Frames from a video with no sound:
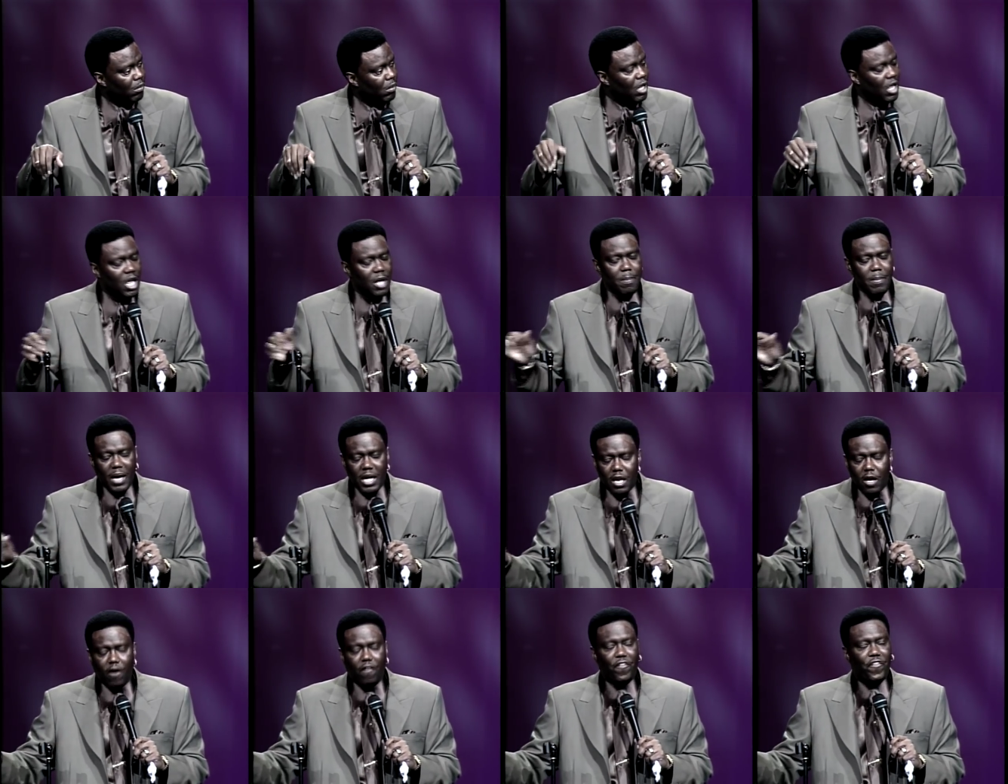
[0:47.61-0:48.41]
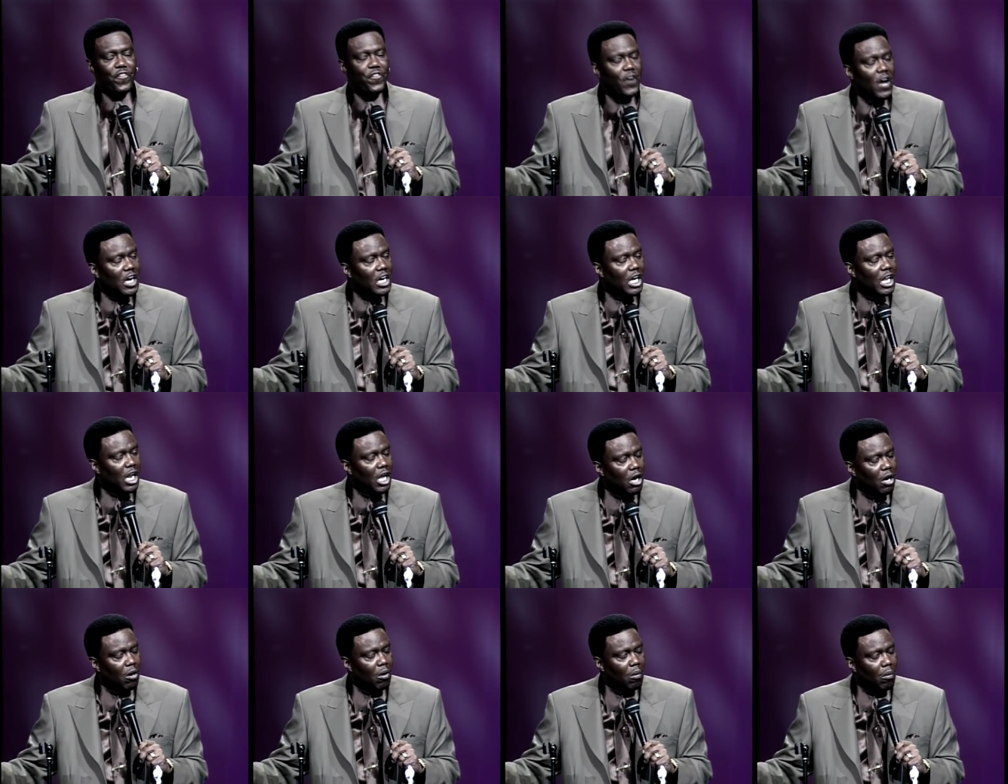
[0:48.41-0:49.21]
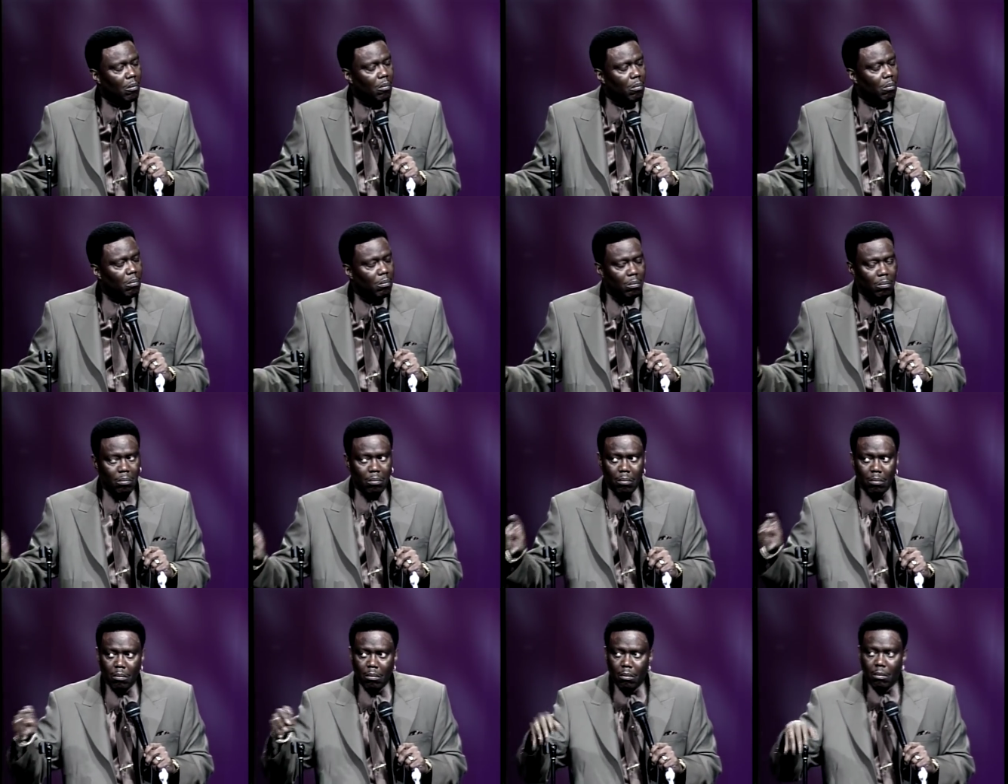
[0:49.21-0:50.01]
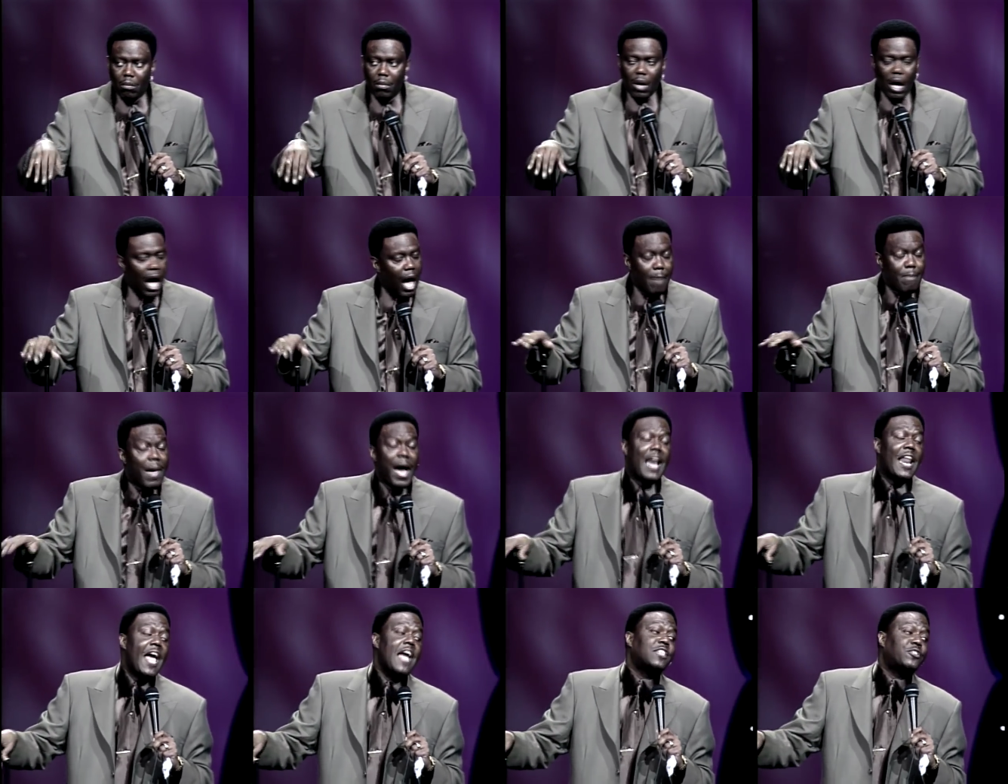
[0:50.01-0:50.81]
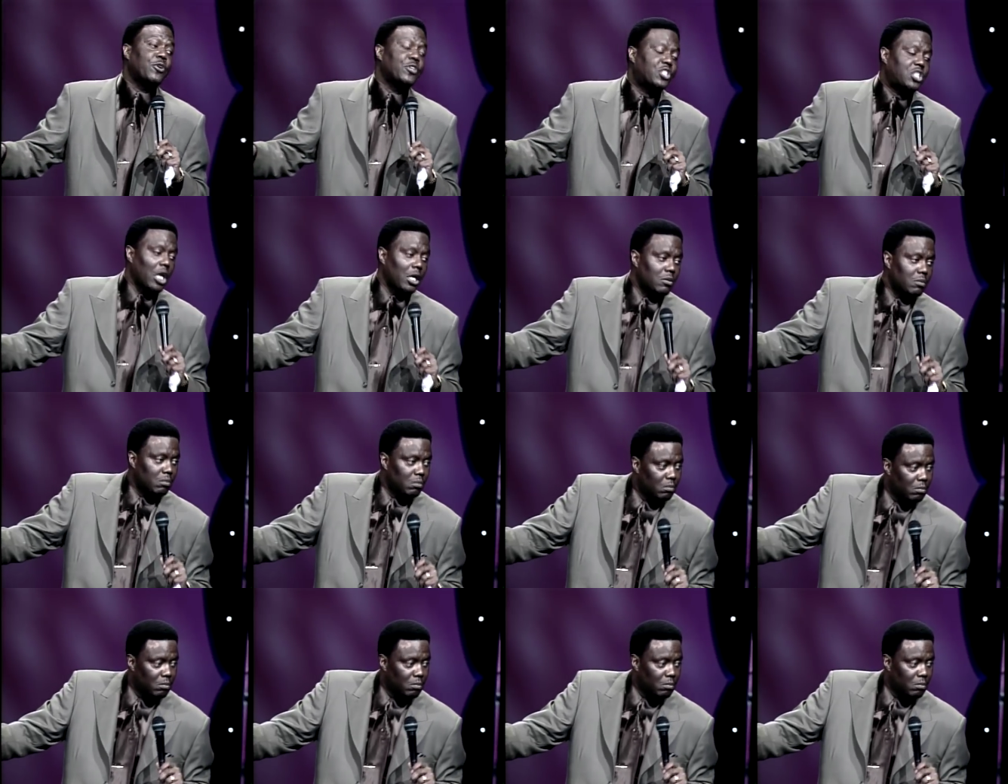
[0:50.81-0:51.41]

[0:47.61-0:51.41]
Leave me the fuck alone. I'm not interested.